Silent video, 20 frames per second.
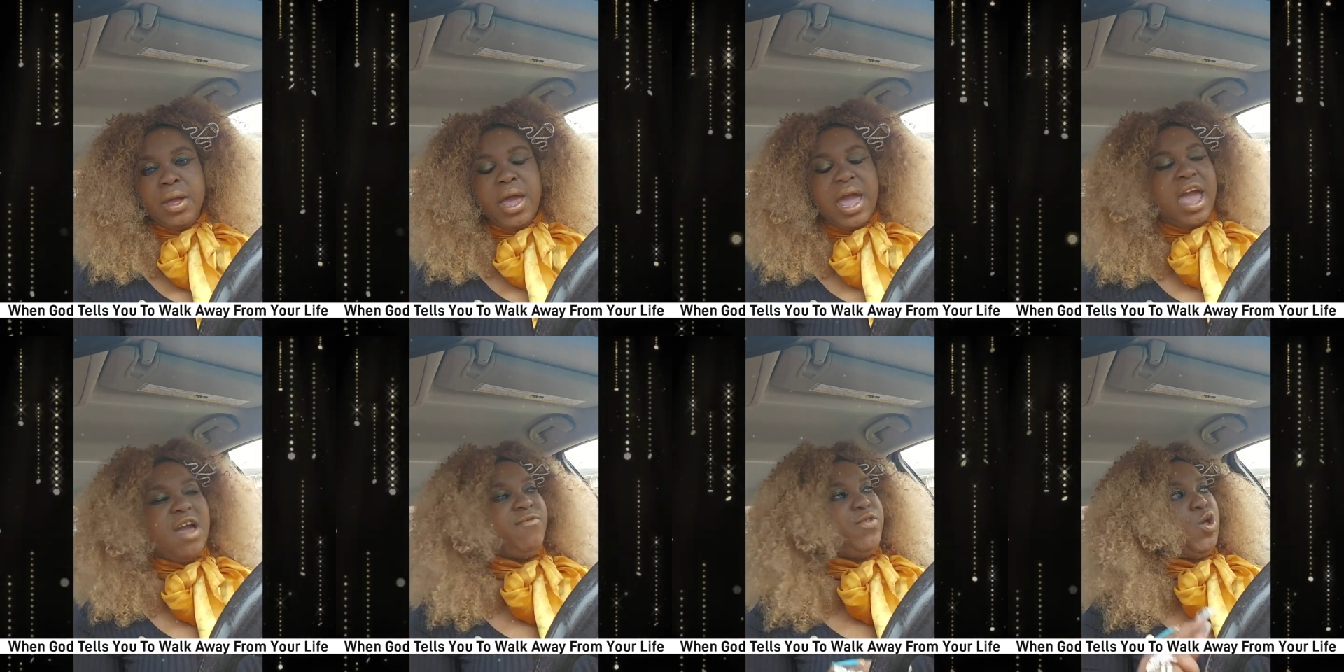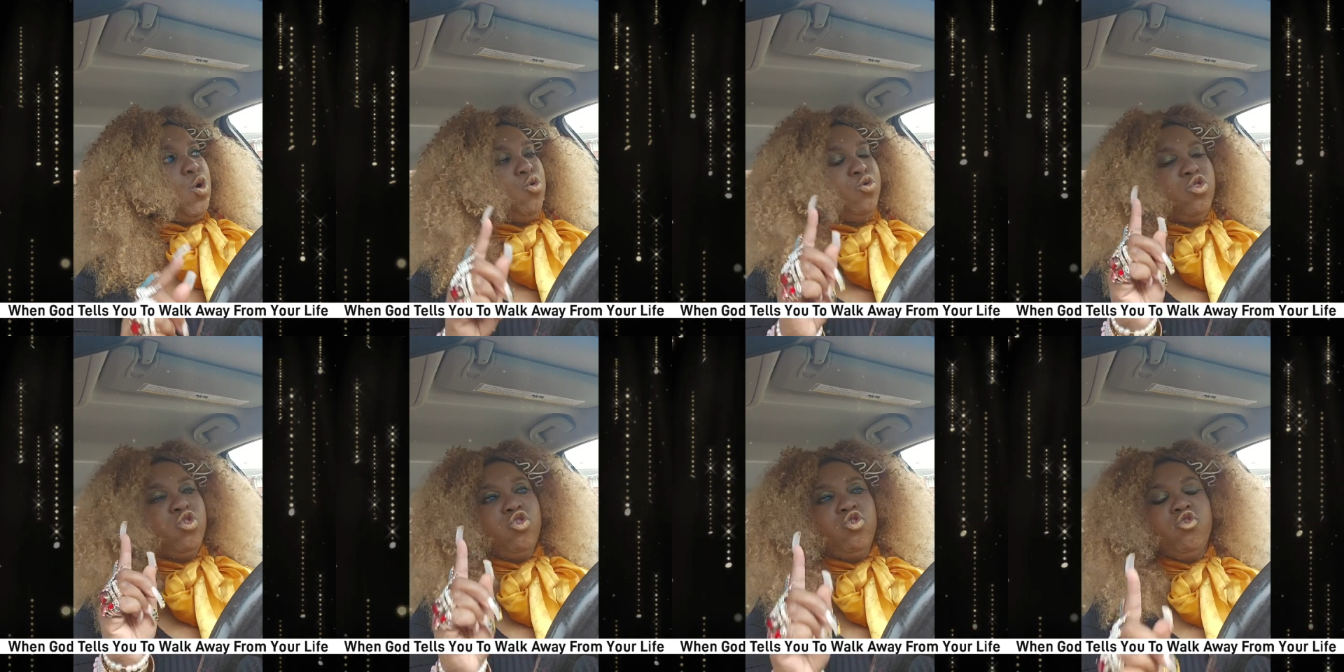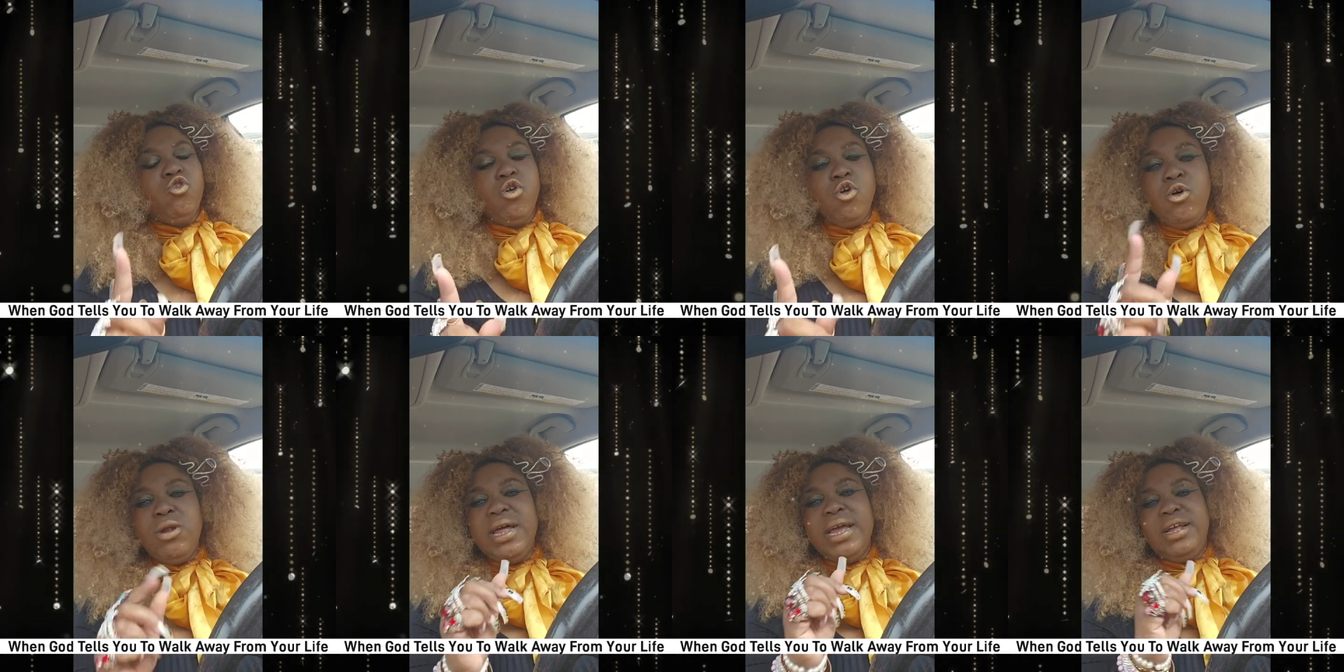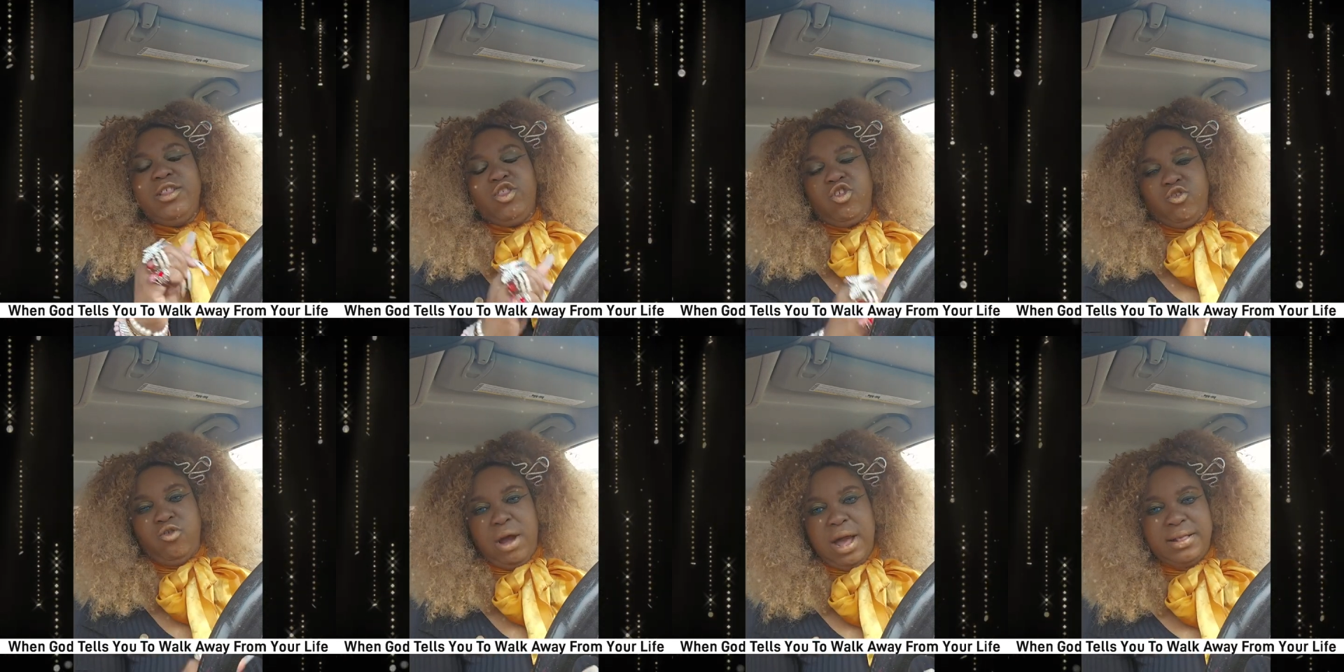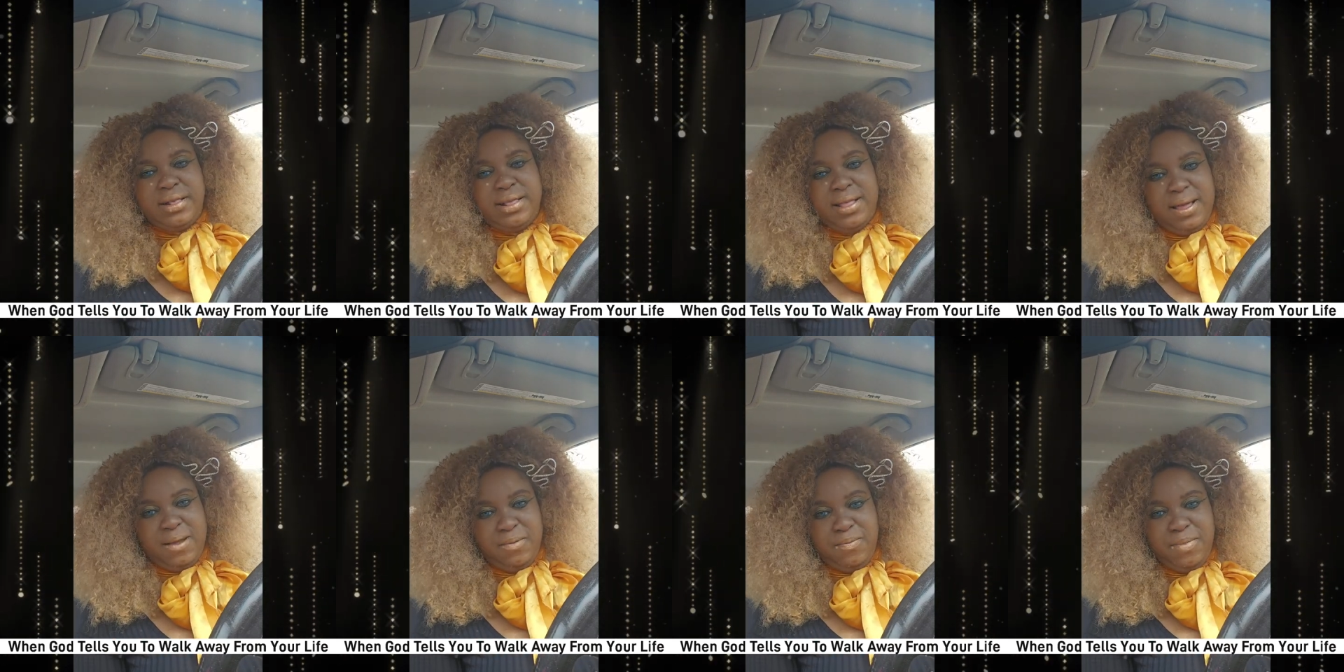if you truly
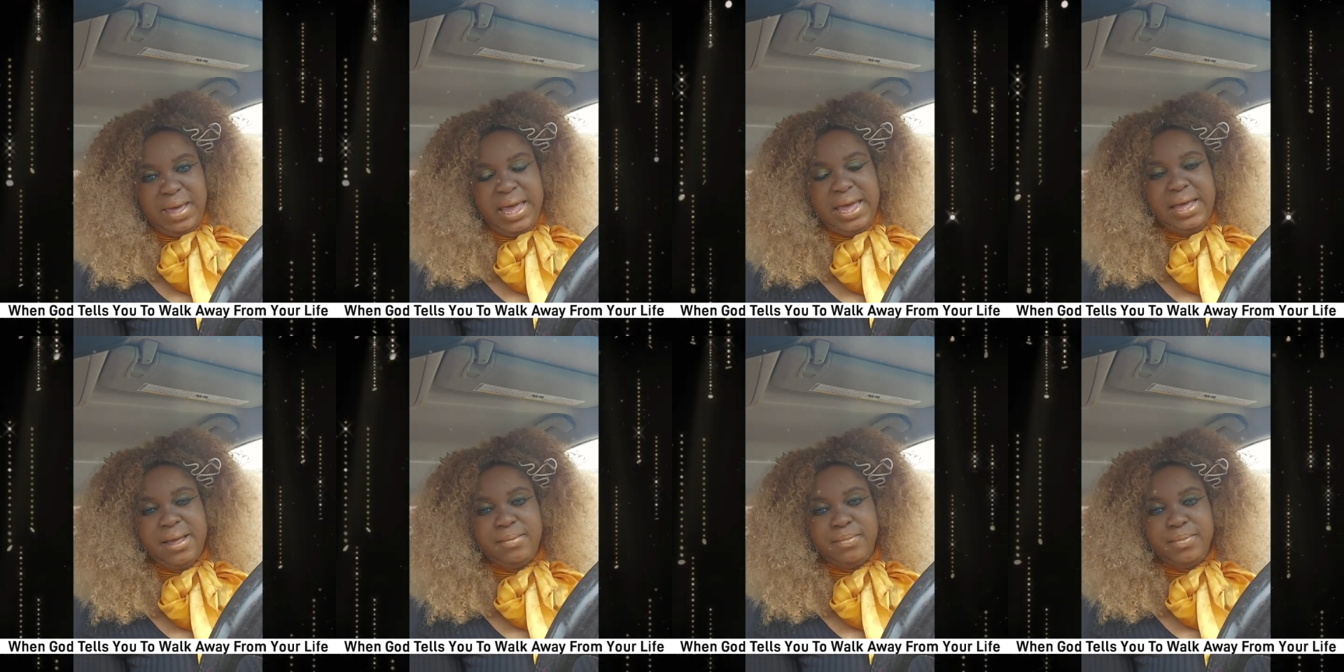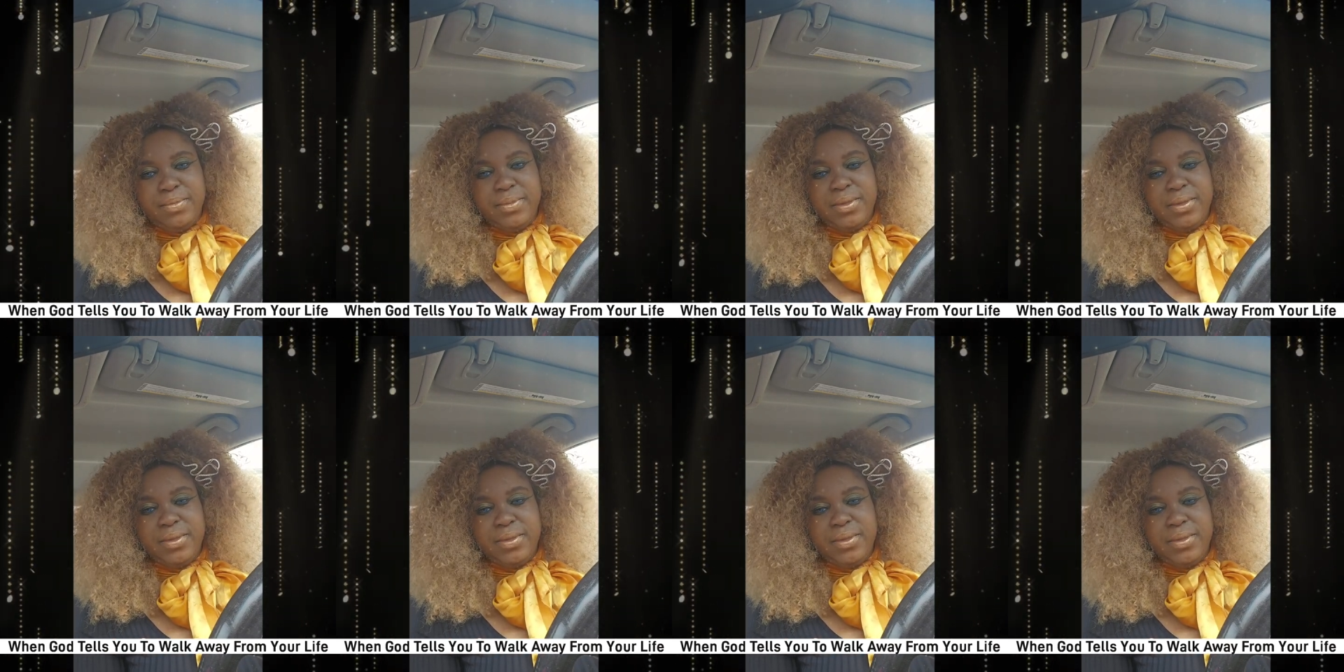trust in me,